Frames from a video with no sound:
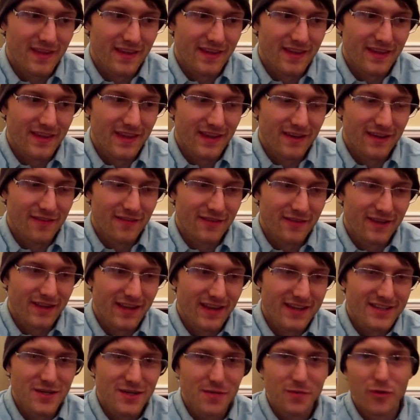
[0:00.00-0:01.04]
kind of
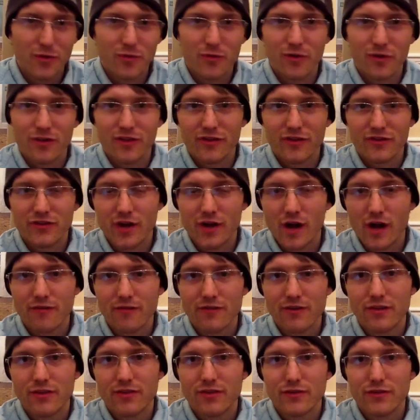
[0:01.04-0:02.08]
catch up with one of those
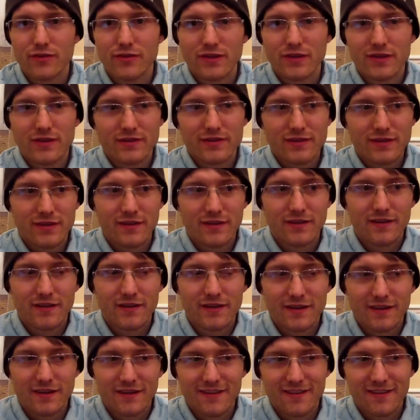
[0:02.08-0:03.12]
coffee enthusiasts and
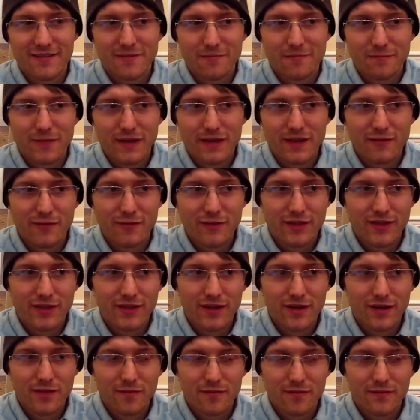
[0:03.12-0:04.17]
meet with
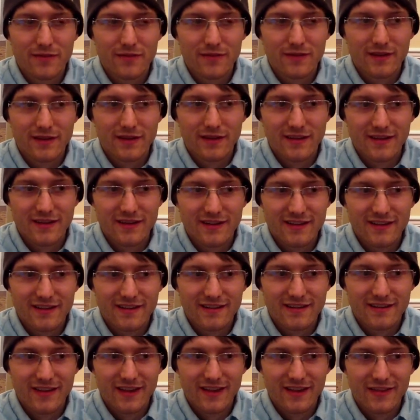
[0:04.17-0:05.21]
them
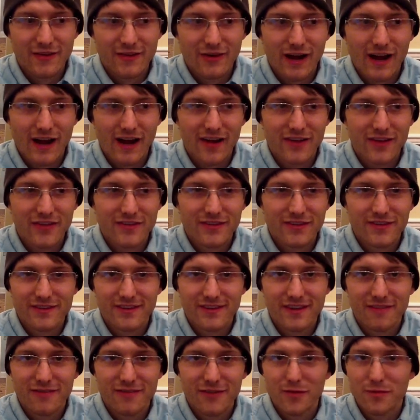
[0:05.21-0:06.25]
at their house and
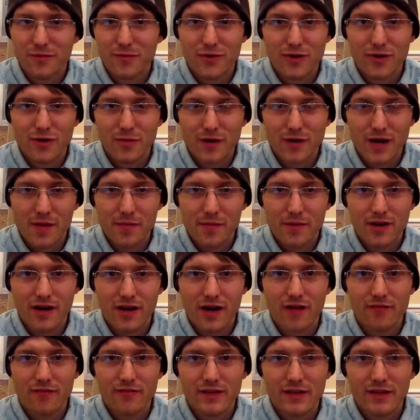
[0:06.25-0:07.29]
have them brew them a cup of
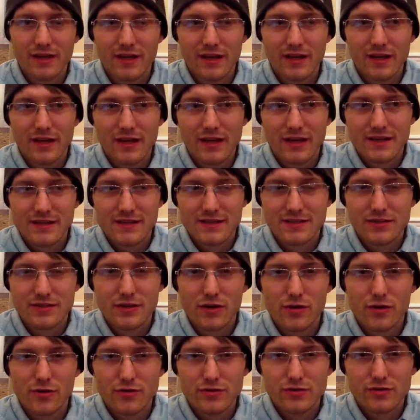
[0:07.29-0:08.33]
coffee, because
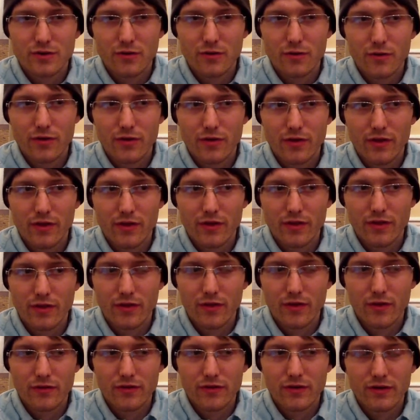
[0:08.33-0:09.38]
those are really
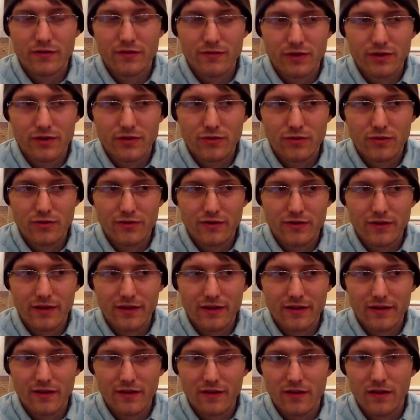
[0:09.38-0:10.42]
those individuals
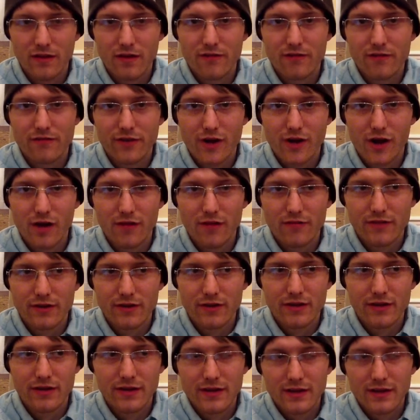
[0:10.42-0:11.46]
that love
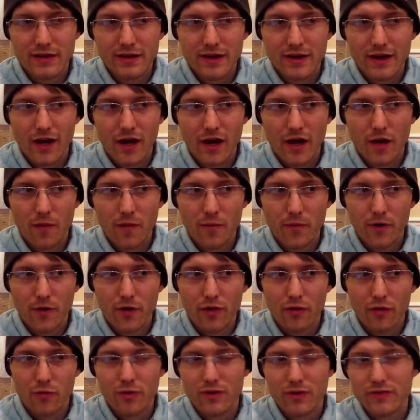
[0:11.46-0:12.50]
coffee are
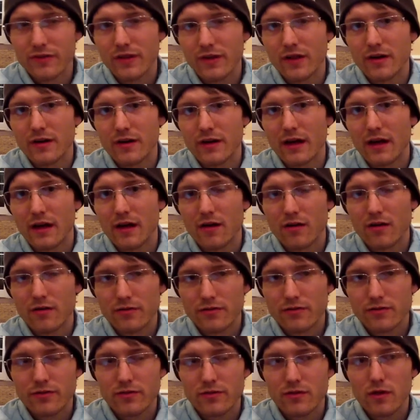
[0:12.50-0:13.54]
the ones that are now
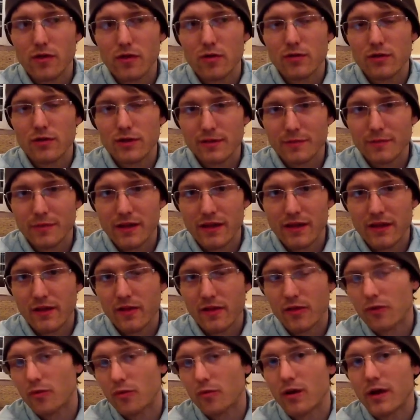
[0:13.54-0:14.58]
slowly making
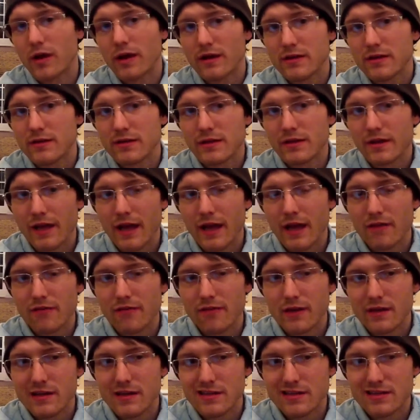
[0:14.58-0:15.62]
their way into the
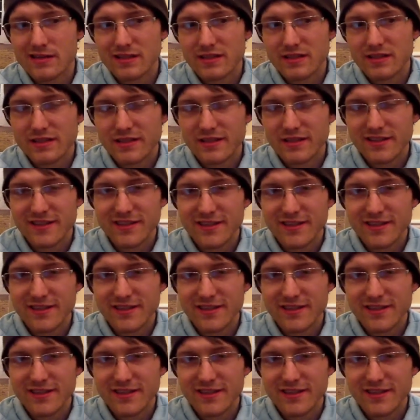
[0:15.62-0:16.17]
cafes and